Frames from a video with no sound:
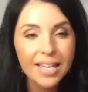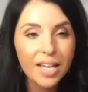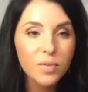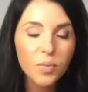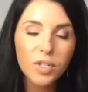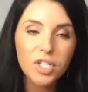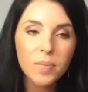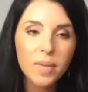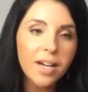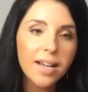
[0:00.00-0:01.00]
from your
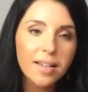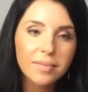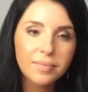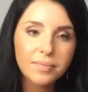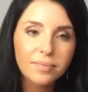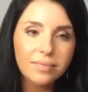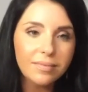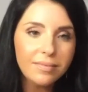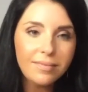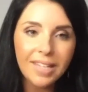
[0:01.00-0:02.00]
spirit.
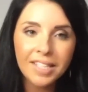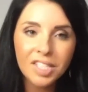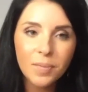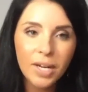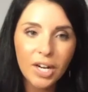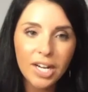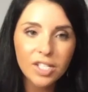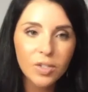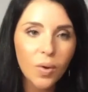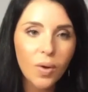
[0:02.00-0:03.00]
The spirit,
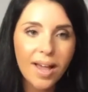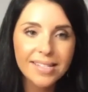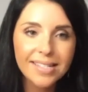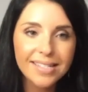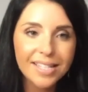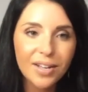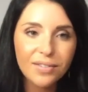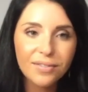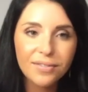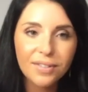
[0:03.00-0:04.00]
soul essence of
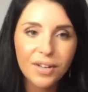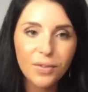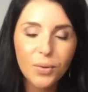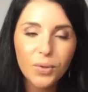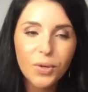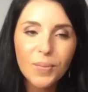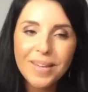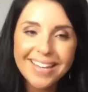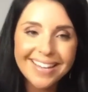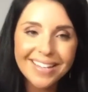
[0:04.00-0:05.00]
who you be.